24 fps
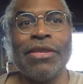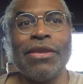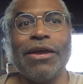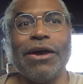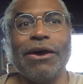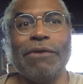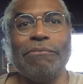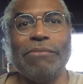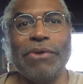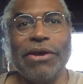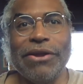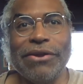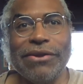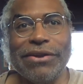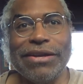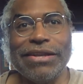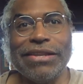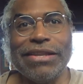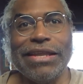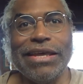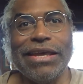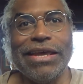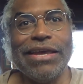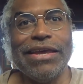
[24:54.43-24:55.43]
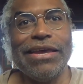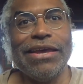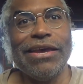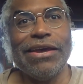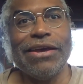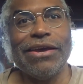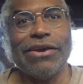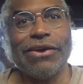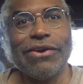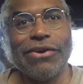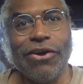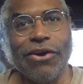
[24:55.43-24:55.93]
Apparently,
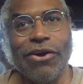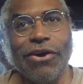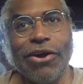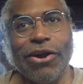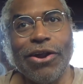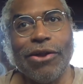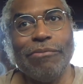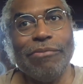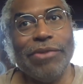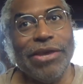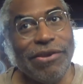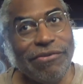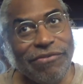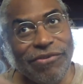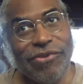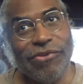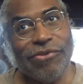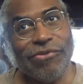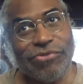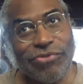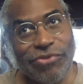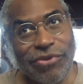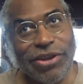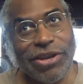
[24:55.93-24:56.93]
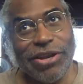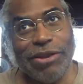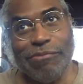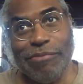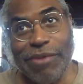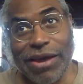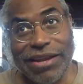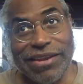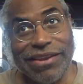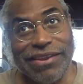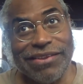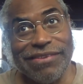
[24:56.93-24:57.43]
Garm, even though it's created
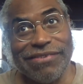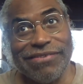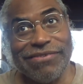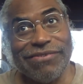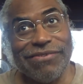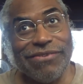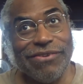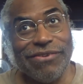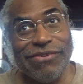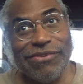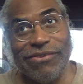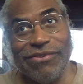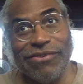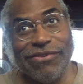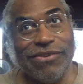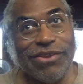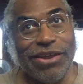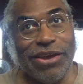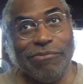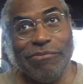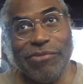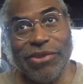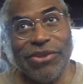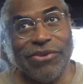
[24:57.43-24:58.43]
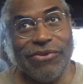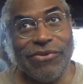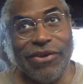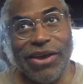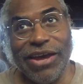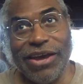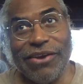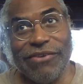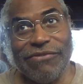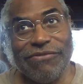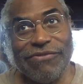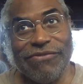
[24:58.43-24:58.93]
by this
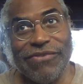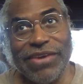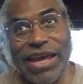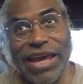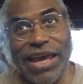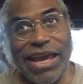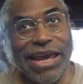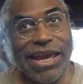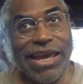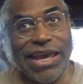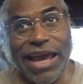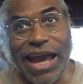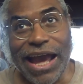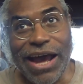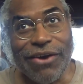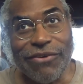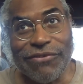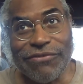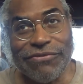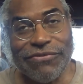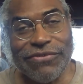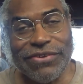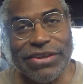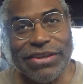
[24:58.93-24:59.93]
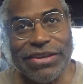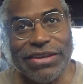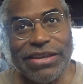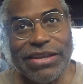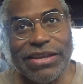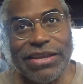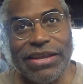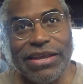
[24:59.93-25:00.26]
WFA outfit.